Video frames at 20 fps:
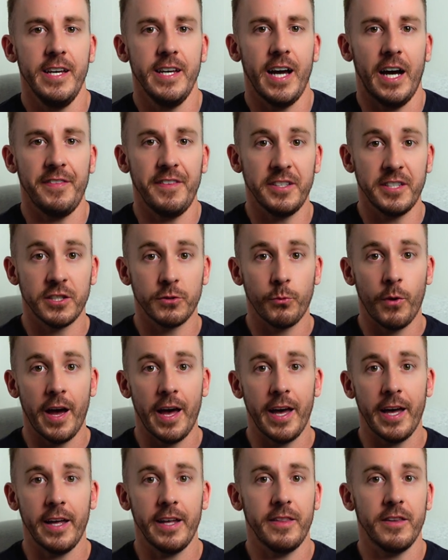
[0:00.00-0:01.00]
And this is
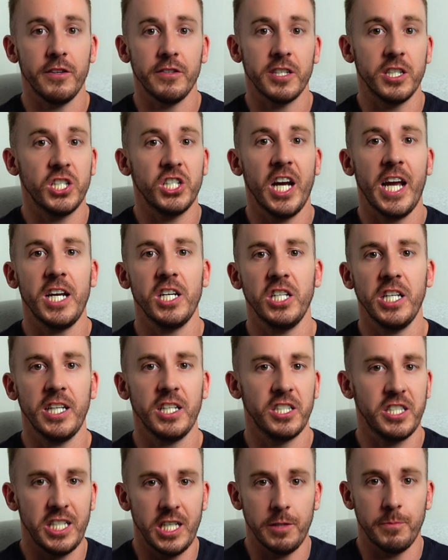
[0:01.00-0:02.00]
where there's a changing
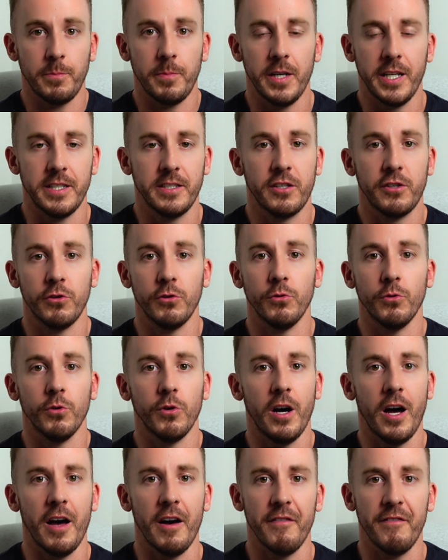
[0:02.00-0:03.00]
geopolitical
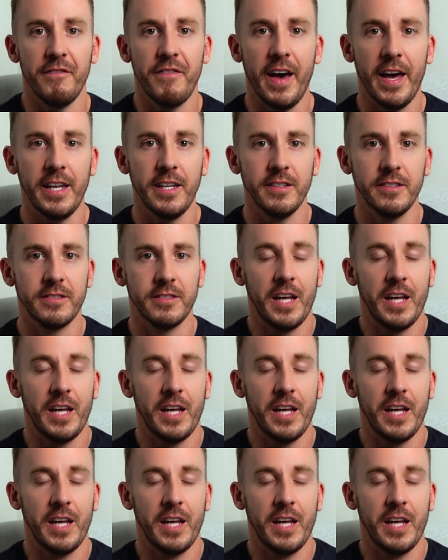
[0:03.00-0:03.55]
events,